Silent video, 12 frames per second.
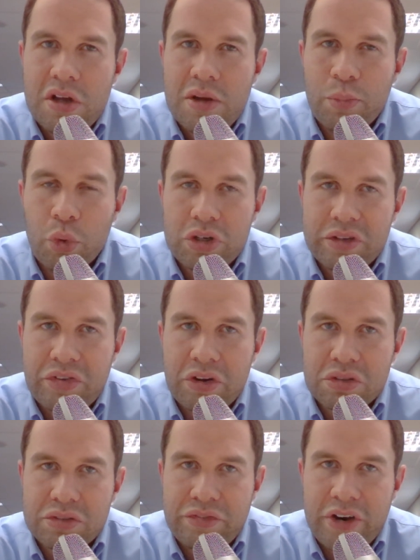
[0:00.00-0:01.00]
more
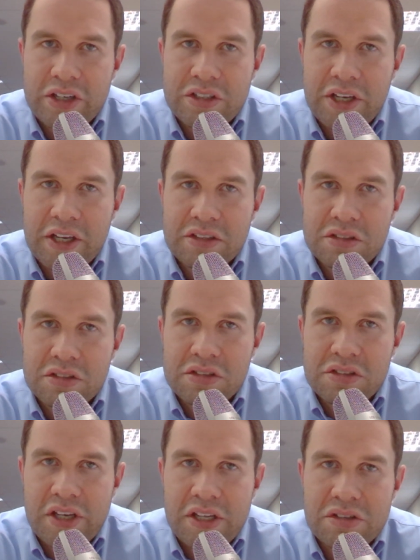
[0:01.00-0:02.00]
difficult to fight against. It's a
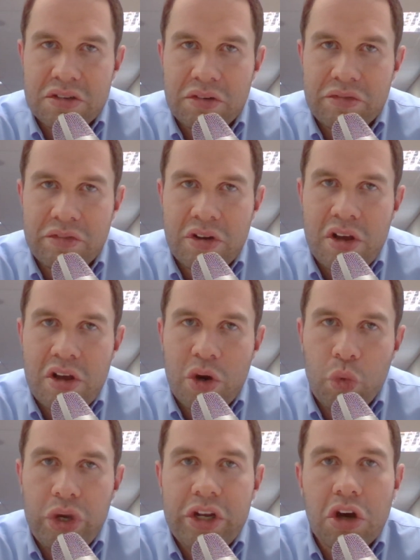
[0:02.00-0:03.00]
sense of,
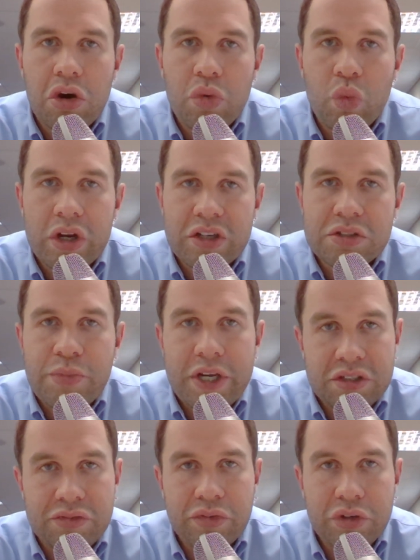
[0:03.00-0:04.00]
we know what is
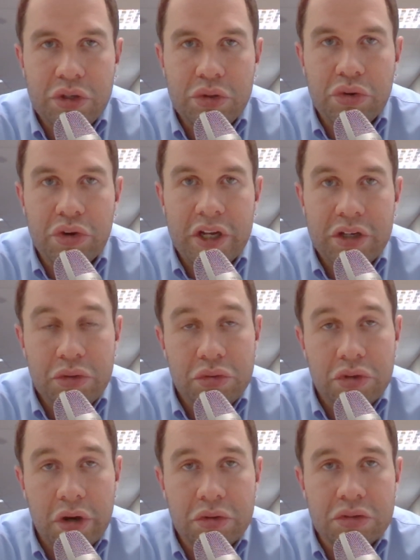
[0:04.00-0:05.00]
best for you and you
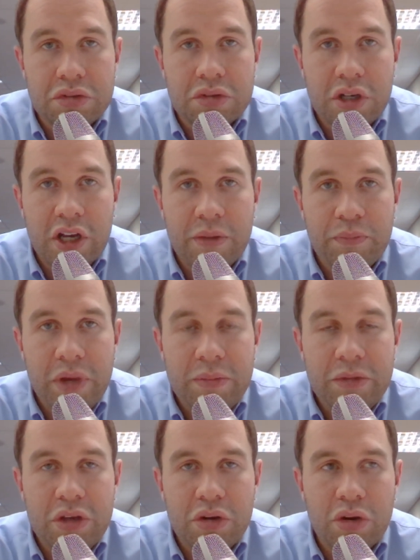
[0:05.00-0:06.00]
don't.
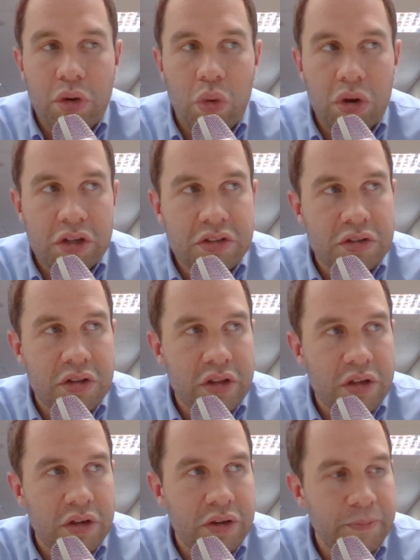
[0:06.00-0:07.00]
Maybe you can call it
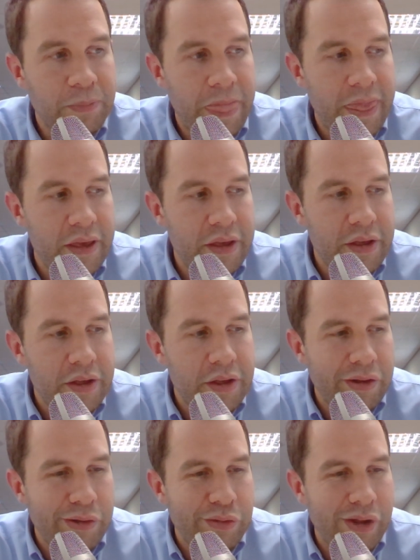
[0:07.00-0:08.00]
the
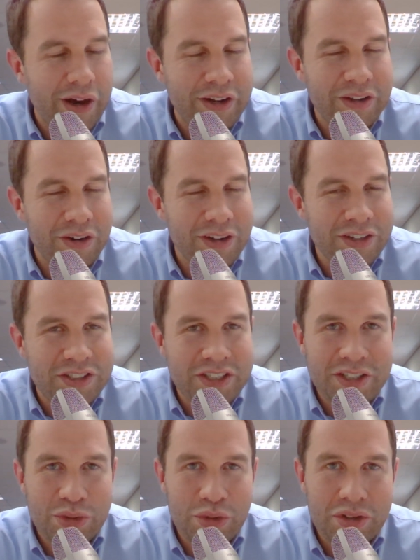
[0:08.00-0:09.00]

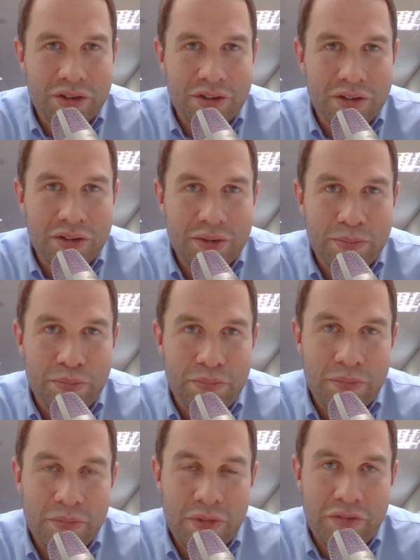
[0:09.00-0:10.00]
ideology or the
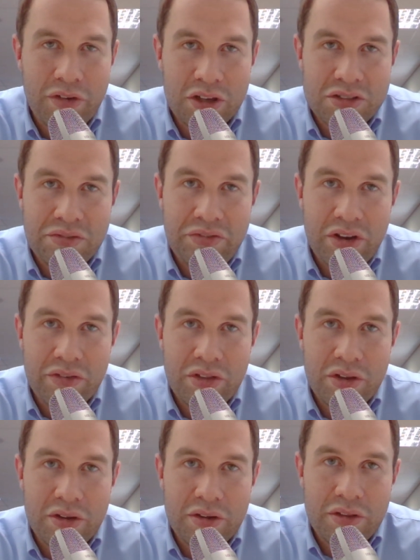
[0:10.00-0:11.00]
philosophy of
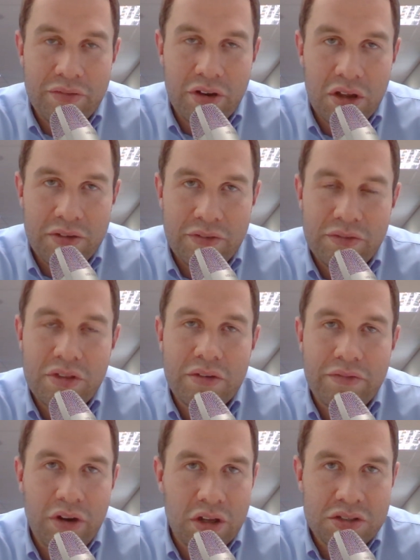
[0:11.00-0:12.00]
the
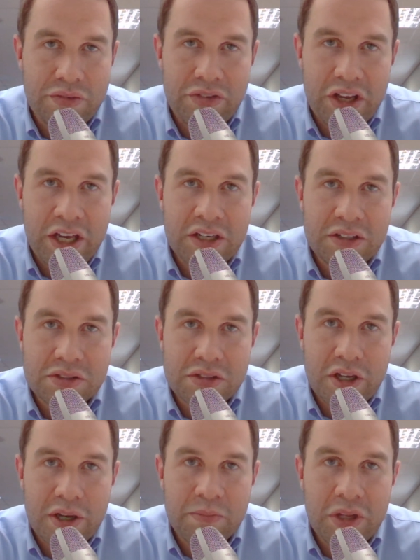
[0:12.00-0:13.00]
philosopher kings,
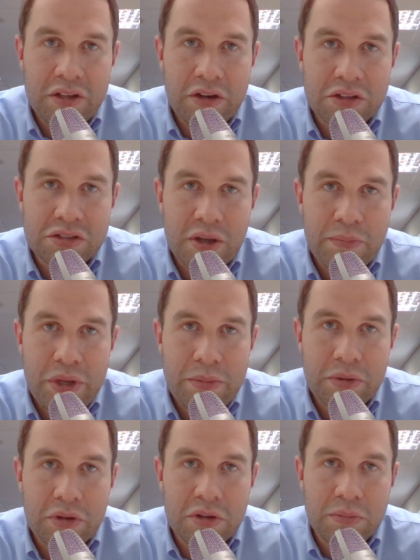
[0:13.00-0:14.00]
that there are some
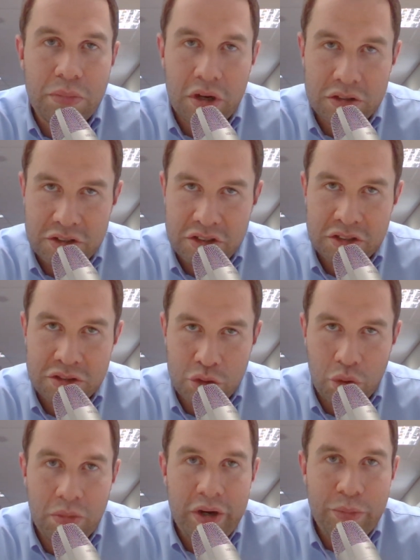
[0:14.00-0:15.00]
people, politicians,
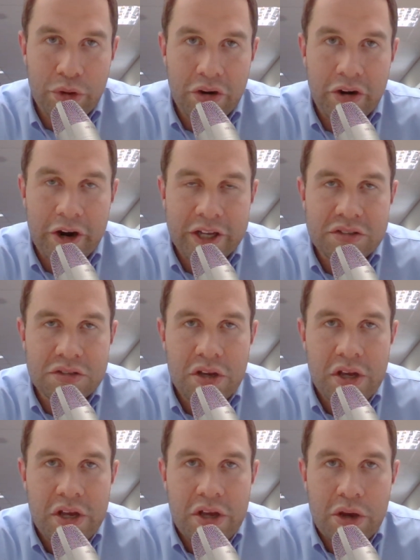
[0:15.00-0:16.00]
normally bureaucrats,
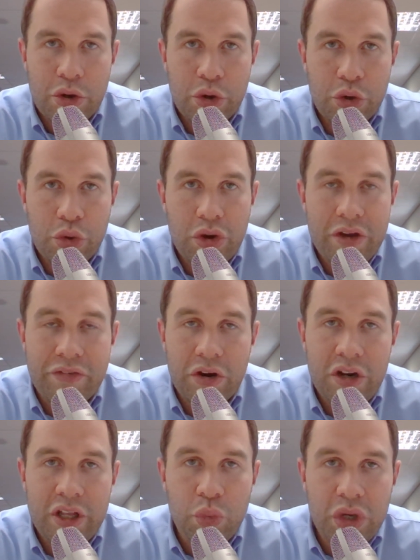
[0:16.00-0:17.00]
who, if
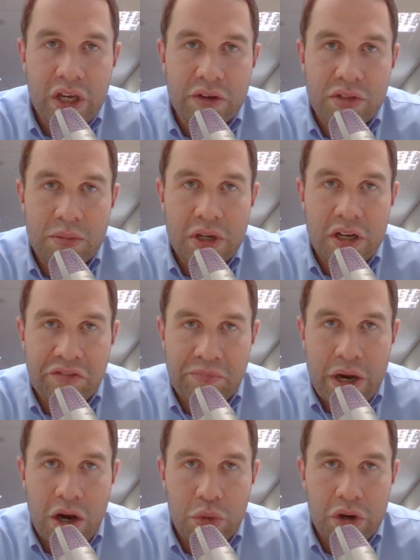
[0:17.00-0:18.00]
only we give them enough
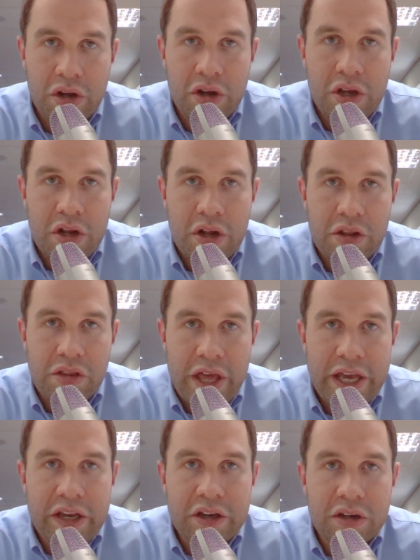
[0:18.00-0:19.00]
power,
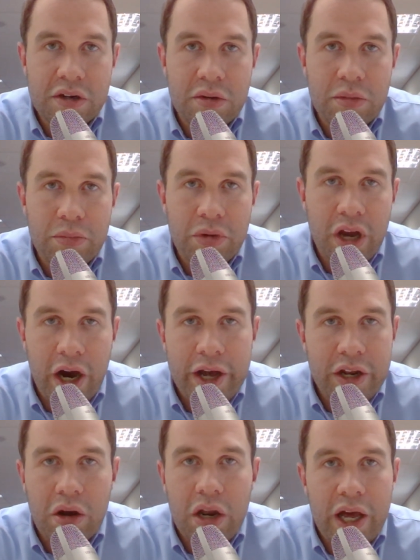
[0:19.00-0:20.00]
they can
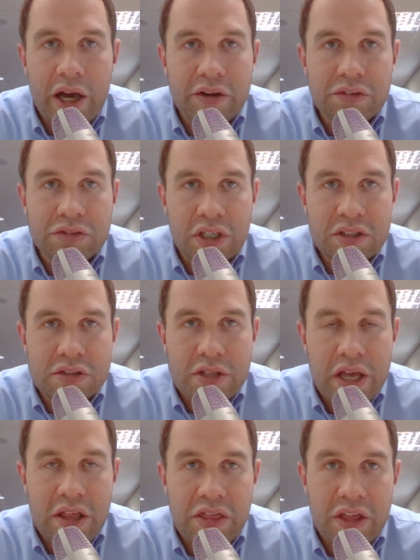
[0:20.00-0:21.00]
guide our lives as
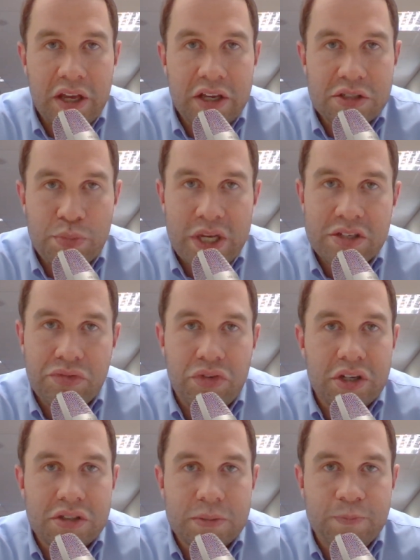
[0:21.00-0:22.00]
they think is best
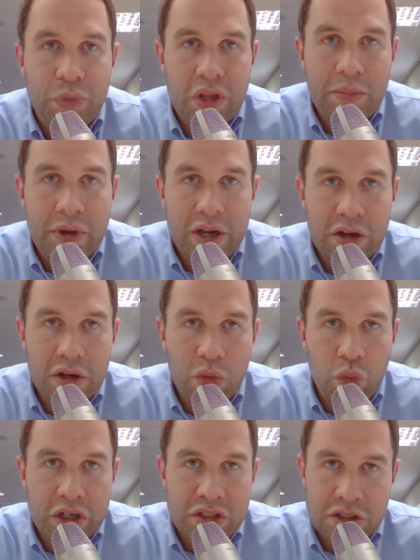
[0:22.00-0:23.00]
for us. No matter
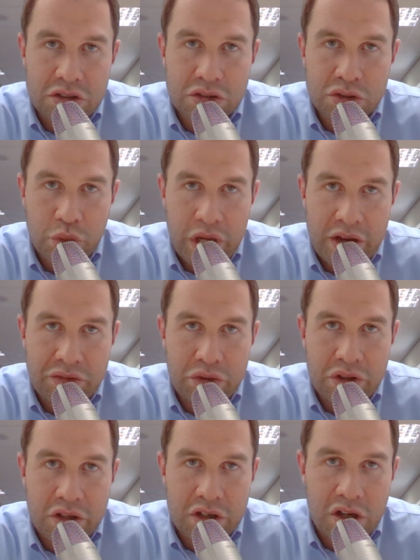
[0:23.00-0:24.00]
what issues we have
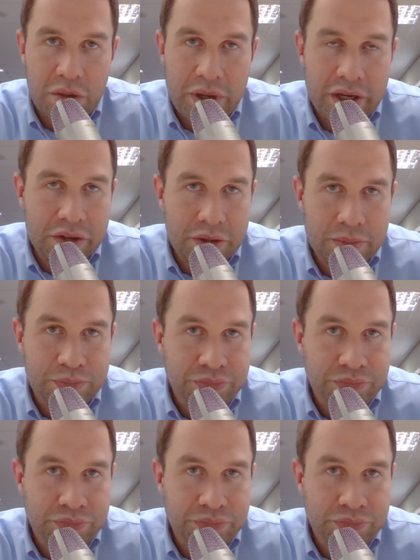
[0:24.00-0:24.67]
with it, no matter